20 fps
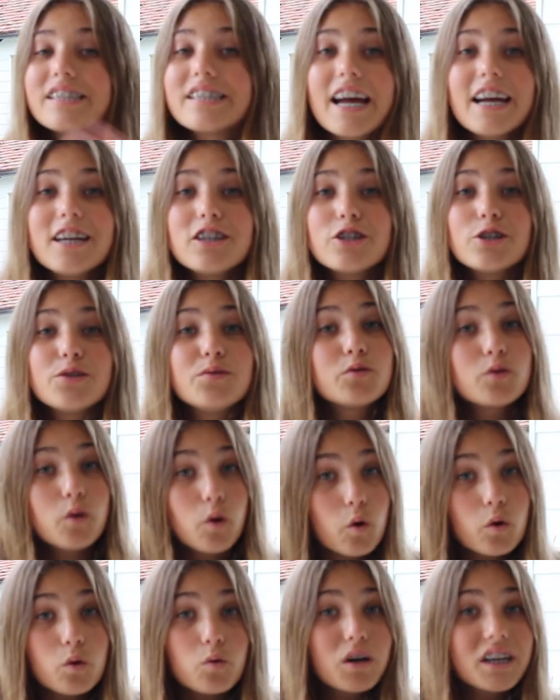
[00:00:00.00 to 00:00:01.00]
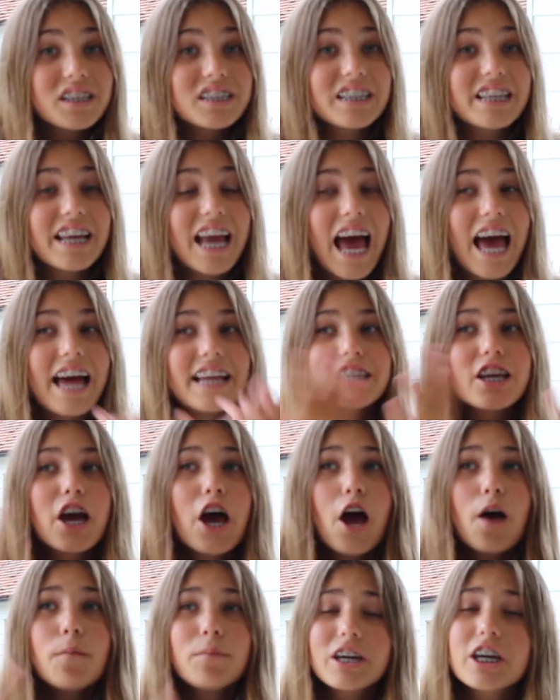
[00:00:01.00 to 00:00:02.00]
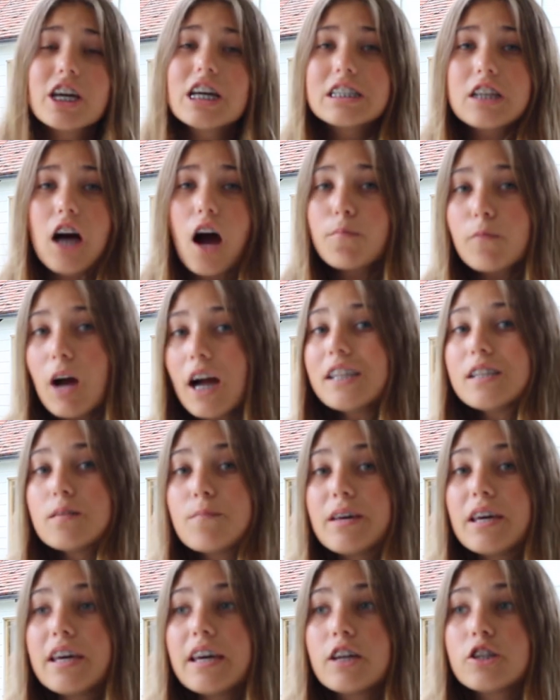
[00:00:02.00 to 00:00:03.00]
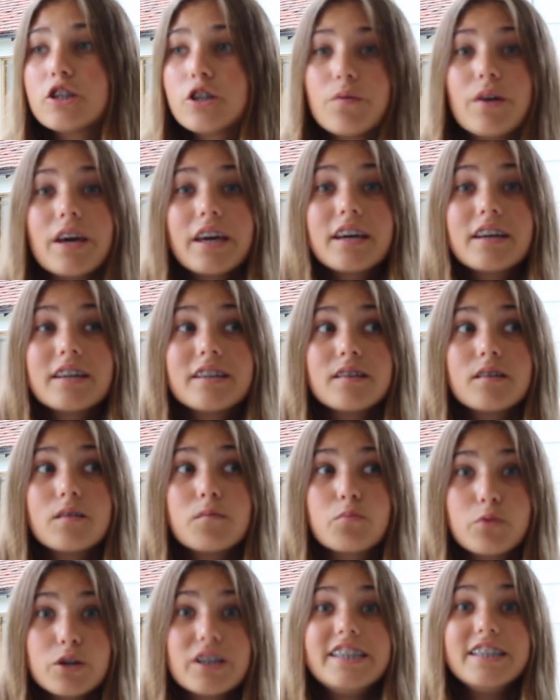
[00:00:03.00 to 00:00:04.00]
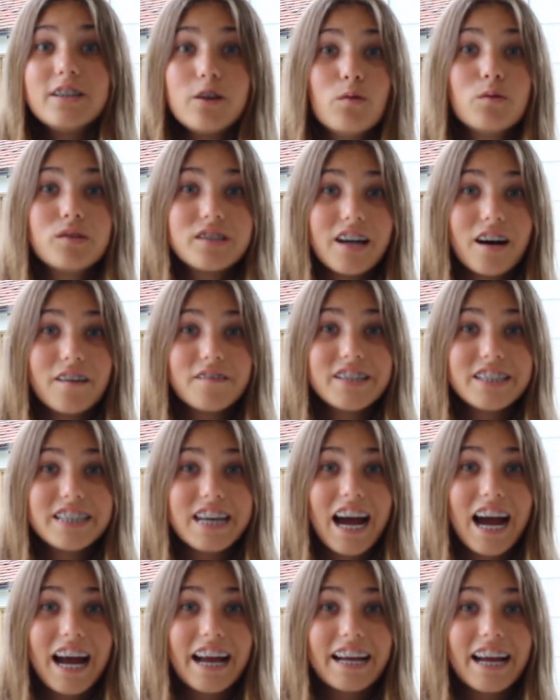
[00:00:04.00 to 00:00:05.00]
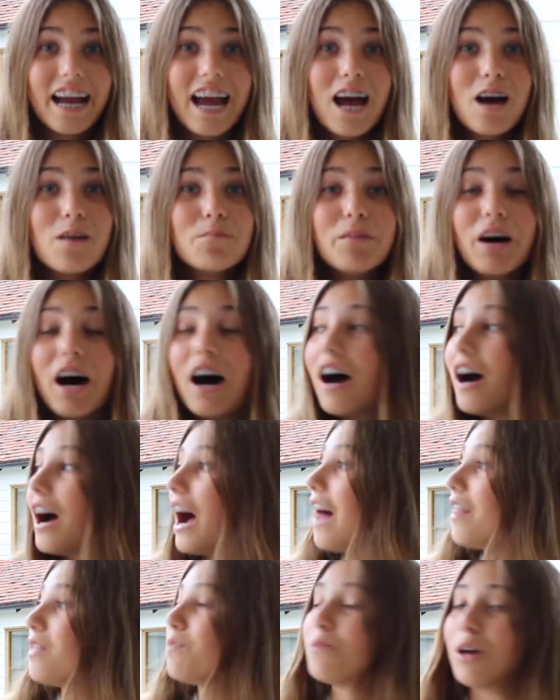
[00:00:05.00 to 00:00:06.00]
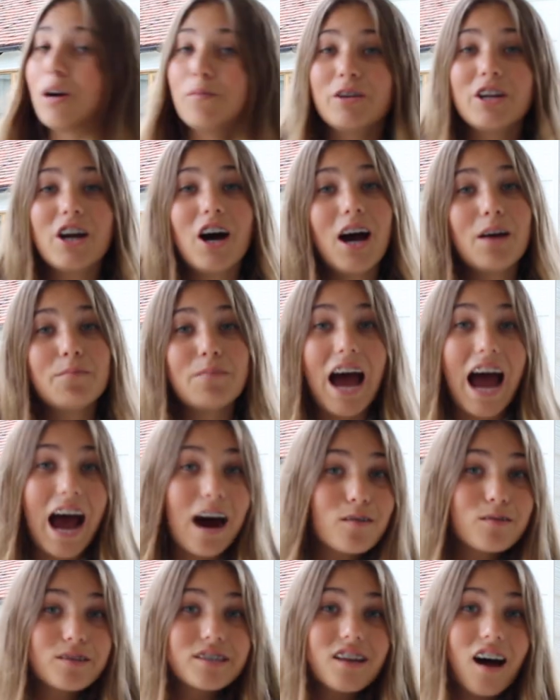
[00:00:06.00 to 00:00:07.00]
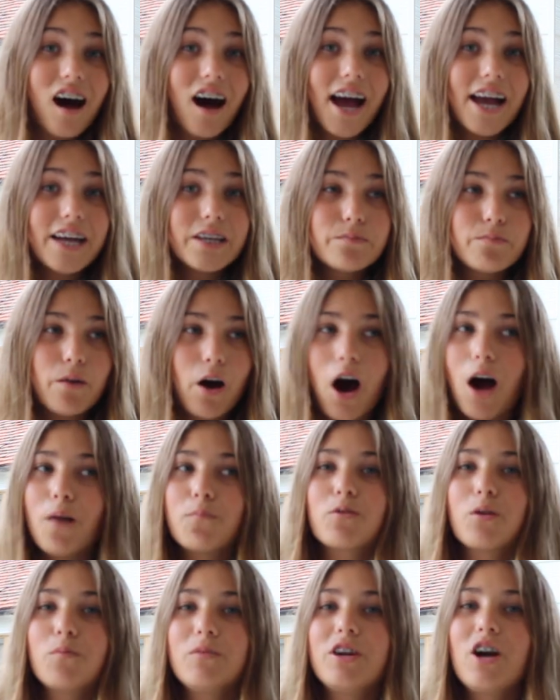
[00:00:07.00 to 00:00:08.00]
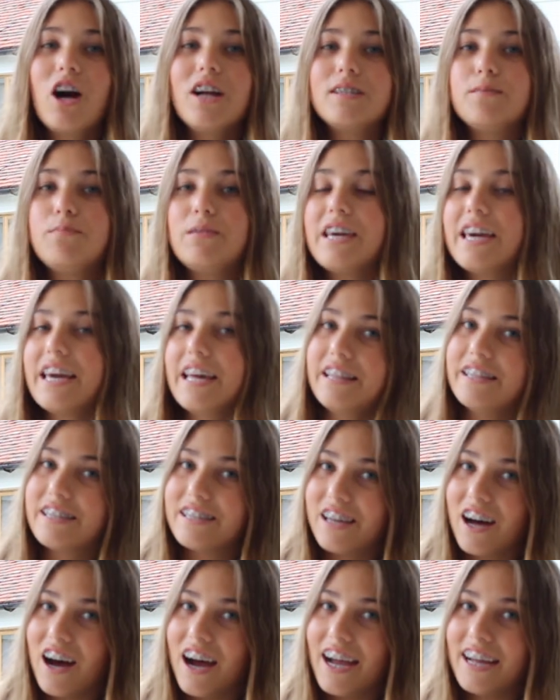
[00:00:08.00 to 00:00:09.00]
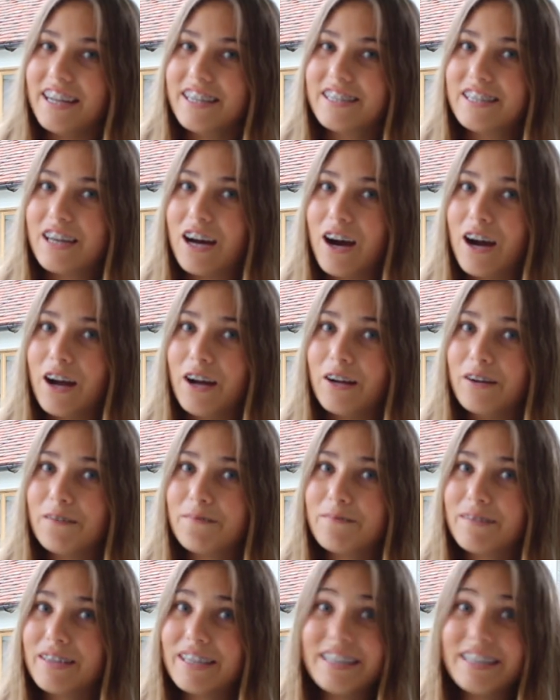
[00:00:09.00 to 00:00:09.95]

stay tuned all the way to the end because I'm going to be doing pretty cool stuff today. But at the moment I'm outside, but I'm probably going to be inside, so